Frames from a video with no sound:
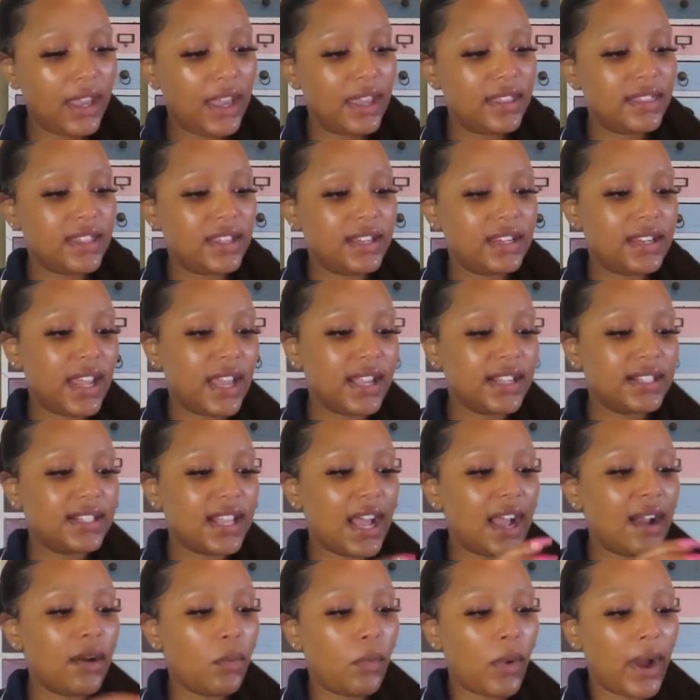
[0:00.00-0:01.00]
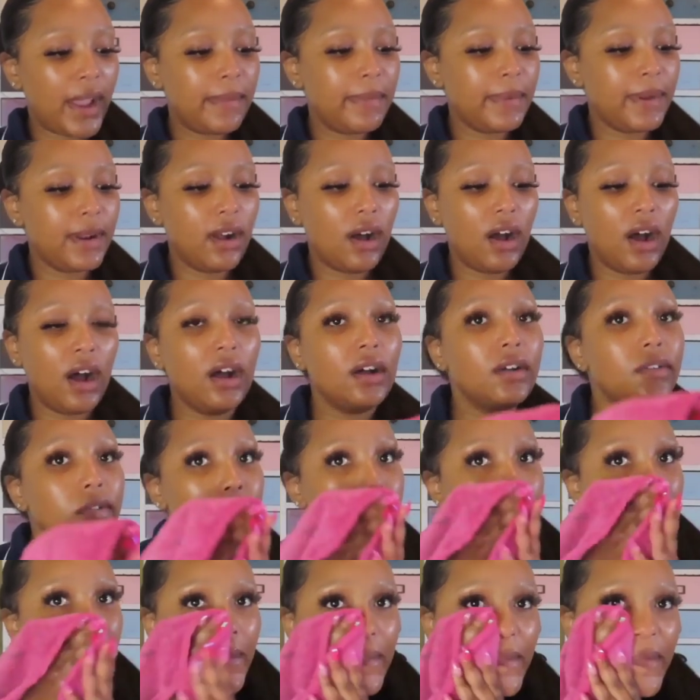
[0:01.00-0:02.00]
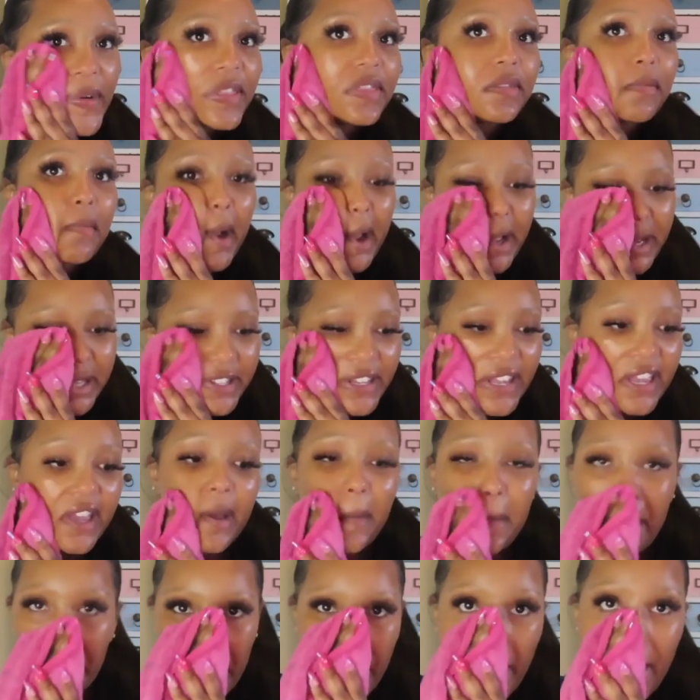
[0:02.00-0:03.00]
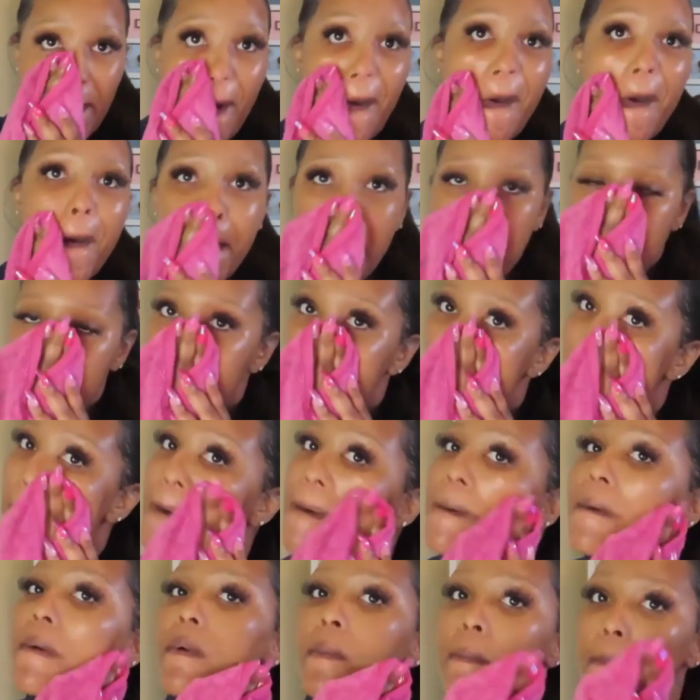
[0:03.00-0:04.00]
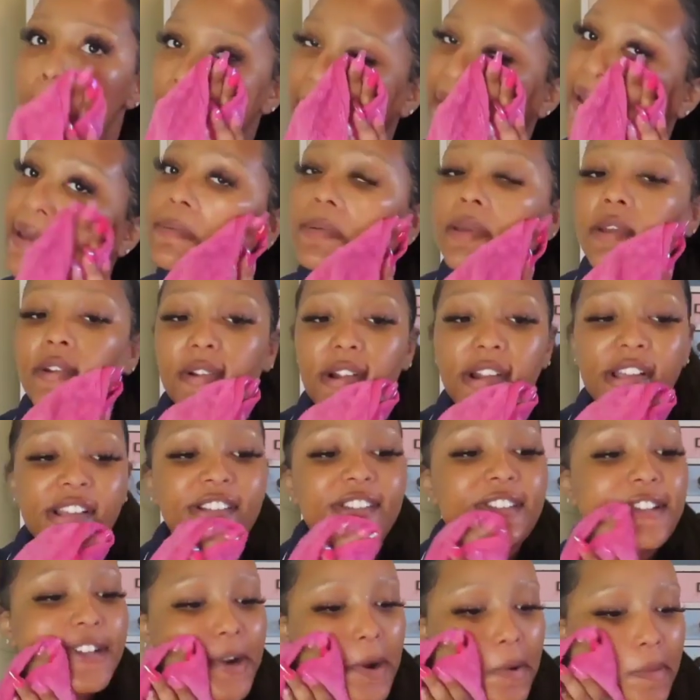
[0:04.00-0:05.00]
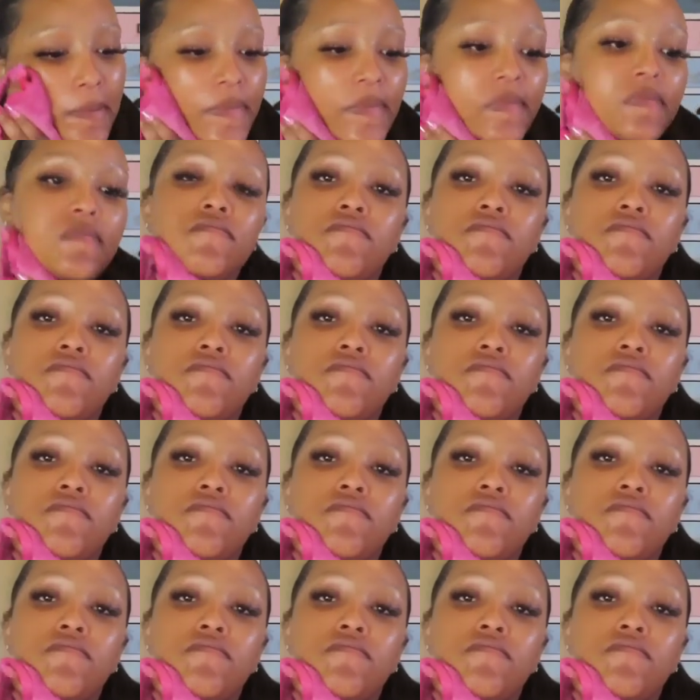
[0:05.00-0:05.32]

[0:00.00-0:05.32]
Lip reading: And then next I wipe it off with my damp makeup eraser.